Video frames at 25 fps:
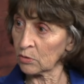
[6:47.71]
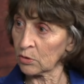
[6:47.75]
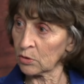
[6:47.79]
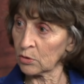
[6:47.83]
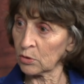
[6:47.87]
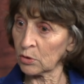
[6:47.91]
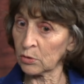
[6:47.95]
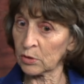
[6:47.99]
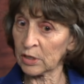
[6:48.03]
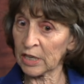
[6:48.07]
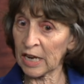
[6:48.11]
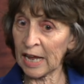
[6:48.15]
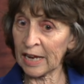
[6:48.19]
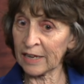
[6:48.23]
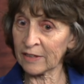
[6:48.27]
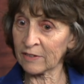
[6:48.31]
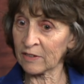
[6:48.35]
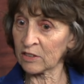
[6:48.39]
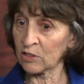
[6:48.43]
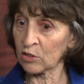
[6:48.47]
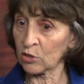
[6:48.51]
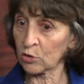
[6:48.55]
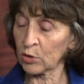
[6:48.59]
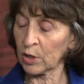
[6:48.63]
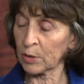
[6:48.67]
to take
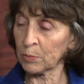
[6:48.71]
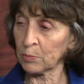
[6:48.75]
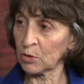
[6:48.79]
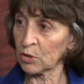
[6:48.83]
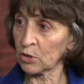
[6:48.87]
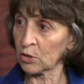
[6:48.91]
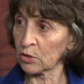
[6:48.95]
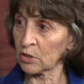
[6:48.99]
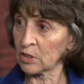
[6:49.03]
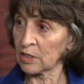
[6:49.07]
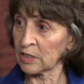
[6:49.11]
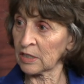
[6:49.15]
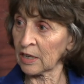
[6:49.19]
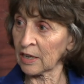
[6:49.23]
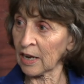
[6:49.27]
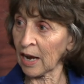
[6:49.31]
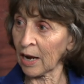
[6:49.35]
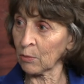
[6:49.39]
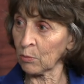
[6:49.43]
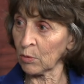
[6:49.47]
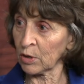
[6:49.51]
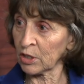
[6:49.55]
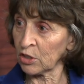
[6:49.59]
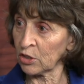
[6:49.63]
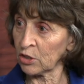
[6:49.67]
the scriptures that
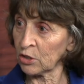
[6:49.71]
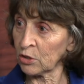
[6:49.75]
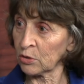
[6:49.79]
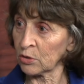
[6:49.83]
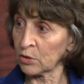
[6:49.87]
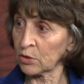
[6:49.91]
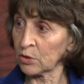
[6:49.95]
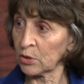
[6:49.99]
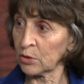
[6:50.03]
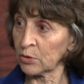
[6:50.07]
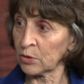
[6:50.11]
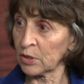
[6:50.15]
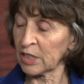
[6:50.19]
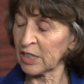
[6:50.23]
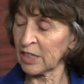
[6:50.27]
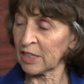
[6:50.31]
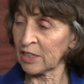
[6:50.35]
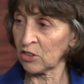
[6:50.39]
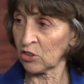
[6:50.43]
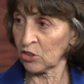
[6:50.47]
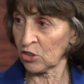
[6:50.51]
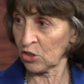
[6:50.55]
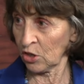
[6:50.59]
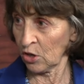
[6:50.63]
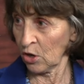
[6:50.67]
I would use to
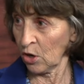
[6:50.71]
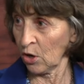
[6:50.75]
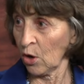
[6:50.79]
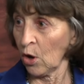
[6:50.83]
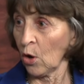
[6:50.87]
teach